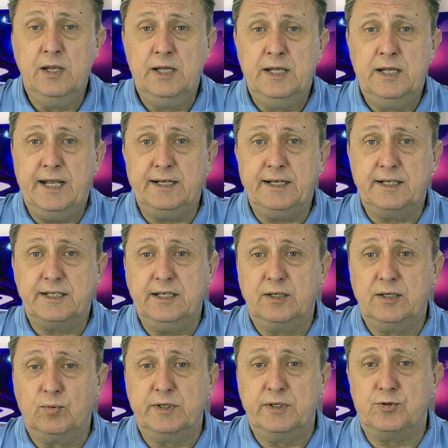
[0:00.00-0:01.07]
And again, I
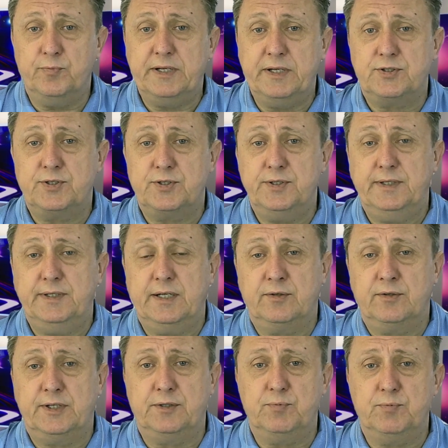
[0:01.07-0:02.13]
wanted to mention, now
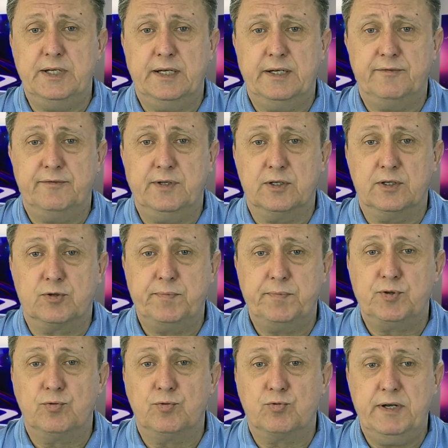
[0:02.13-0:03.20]
that we have the
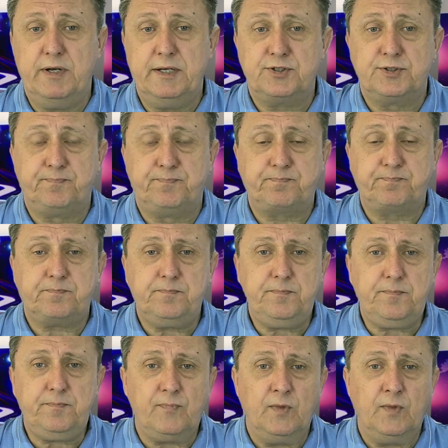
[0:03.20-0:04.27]
crypto crash,
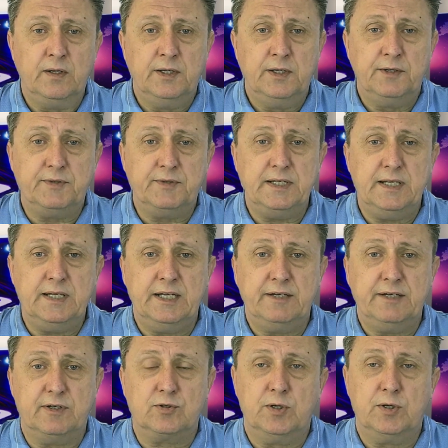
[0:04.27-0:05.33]
they have
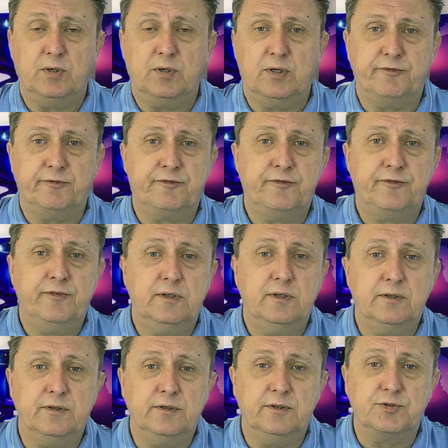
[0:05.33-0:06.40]
a couple of
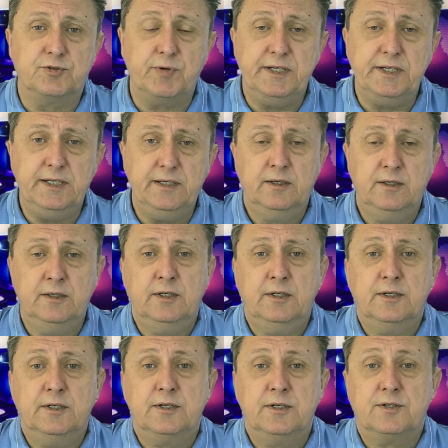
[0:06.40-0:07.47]
training
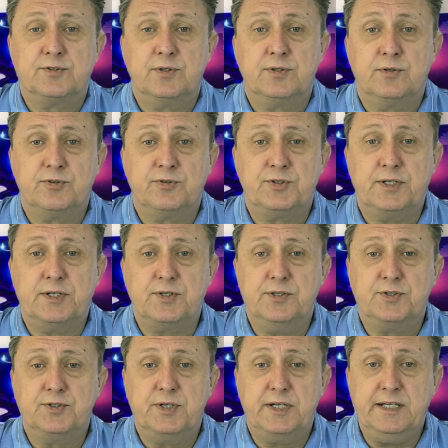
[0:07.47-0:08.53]

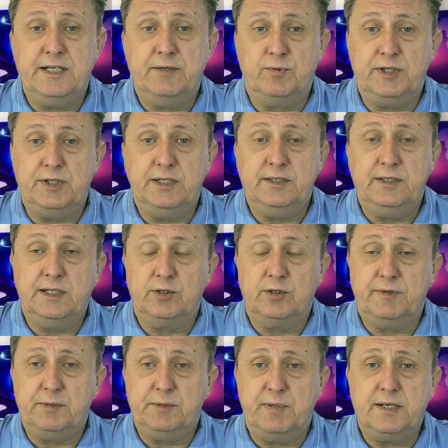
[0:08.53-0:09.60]
sessions within
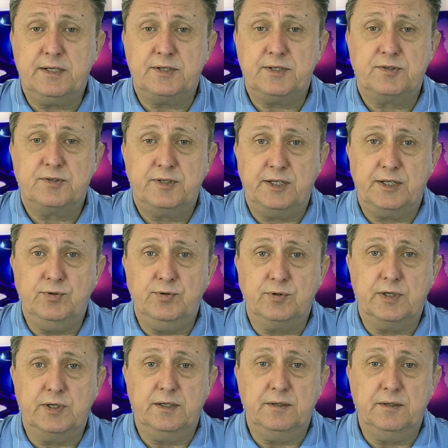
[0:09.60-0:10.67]
Elevate Pass that you
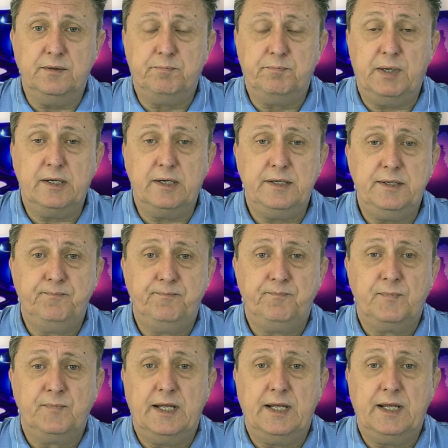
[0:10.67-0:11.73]
can buy,
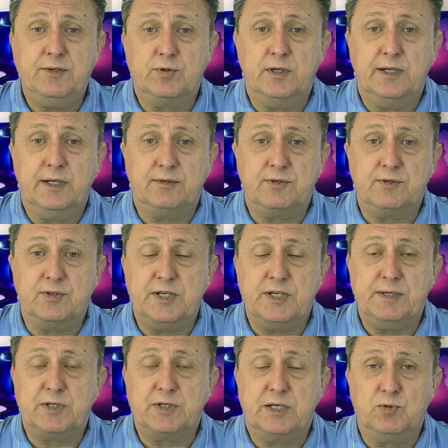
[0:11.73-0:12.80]
and you can at the same
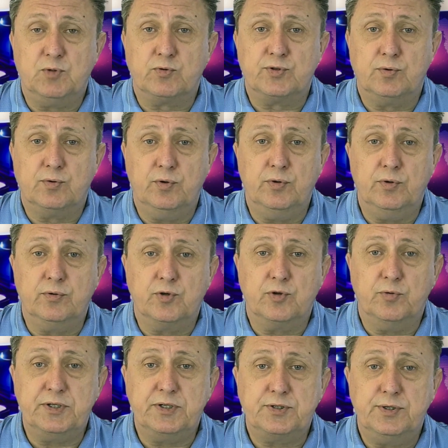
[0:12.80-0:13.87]
time also earn
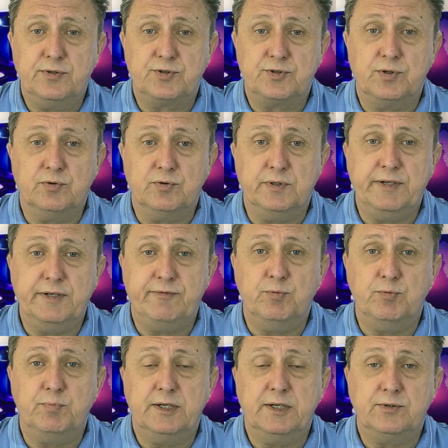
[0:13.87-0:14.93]
commission. So if you
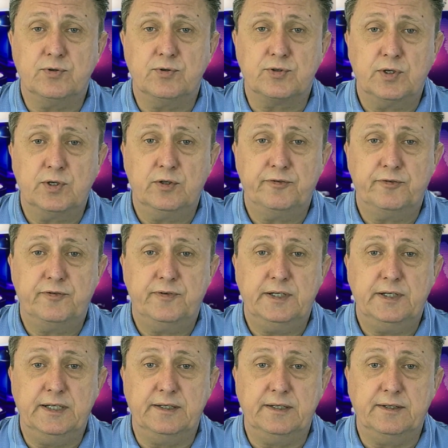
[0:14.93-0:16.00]
buy it yourself
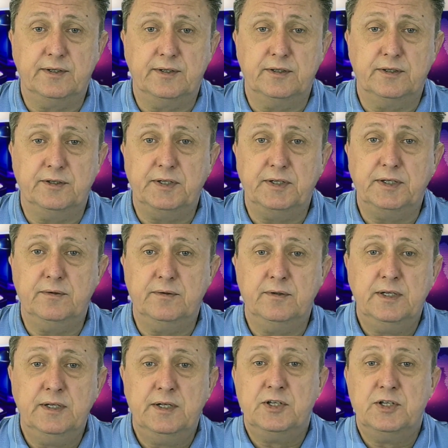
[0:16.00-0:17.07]
and then
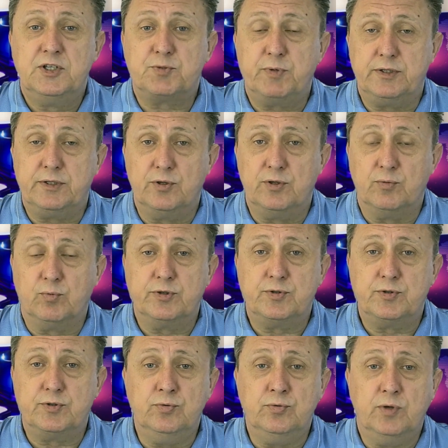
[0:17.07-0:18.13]
spread the word
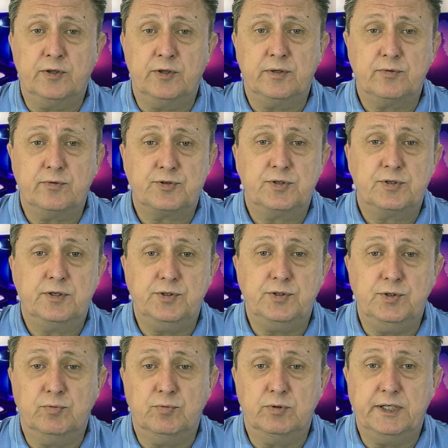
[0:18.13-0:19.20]
to others, you
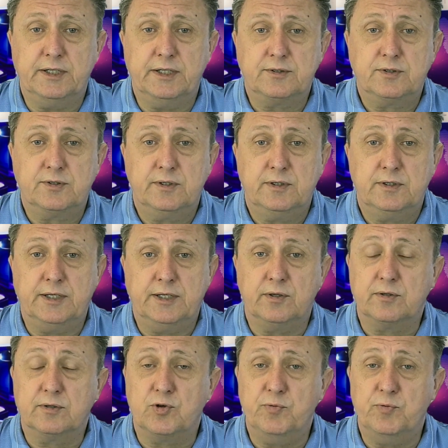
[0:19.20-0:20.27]
will get
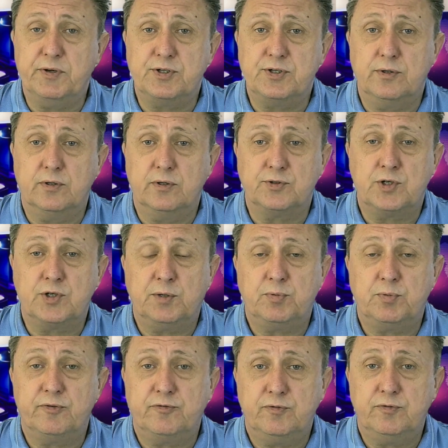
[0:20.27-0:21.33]
another commission on top
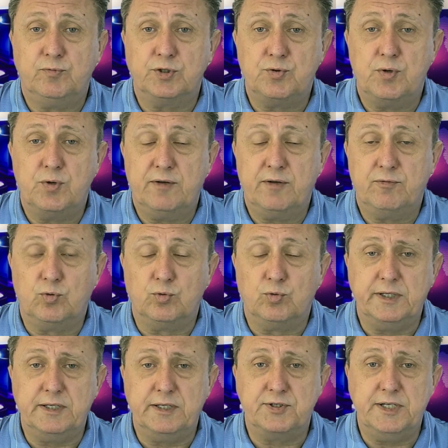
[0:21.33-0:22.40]
of what you have
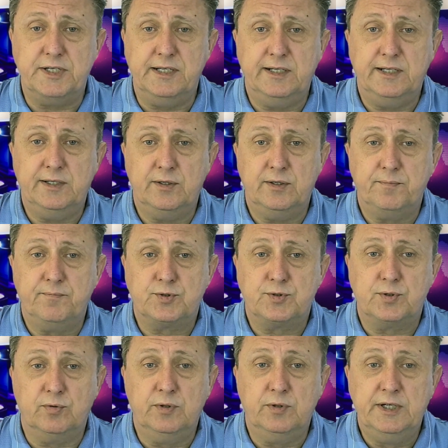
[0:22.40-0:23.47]
already seen here.
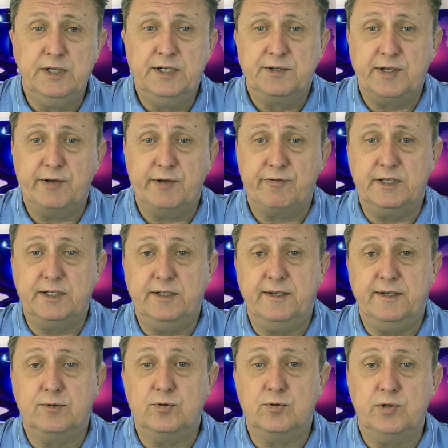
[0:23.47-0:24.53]
So definitely
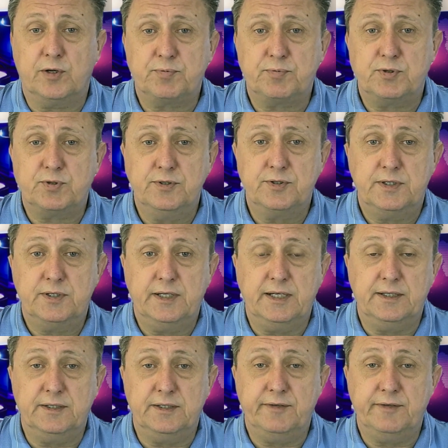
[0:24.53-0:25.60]
good options,
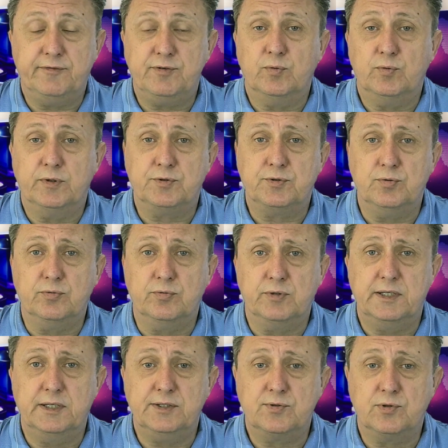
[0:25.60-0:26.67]
and if you want to get
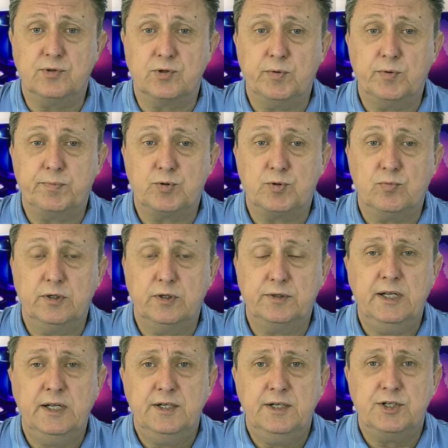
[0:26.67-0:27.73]
into the crypto world,
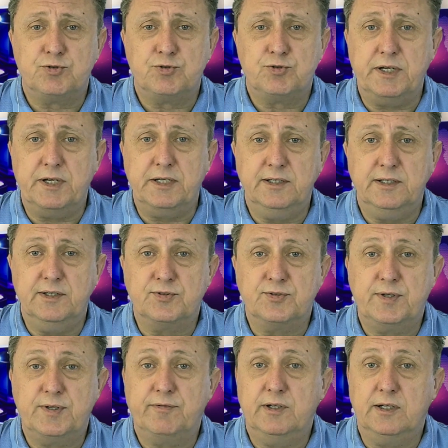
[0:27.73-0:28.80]
training is
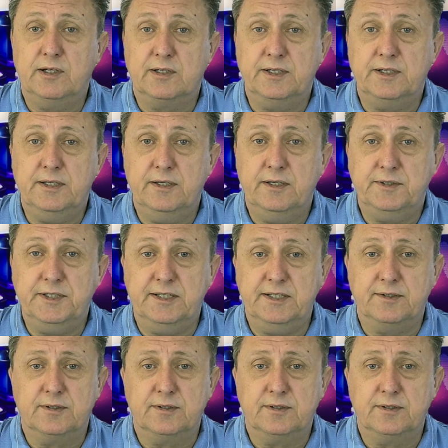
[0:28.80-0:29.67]
definitely needed.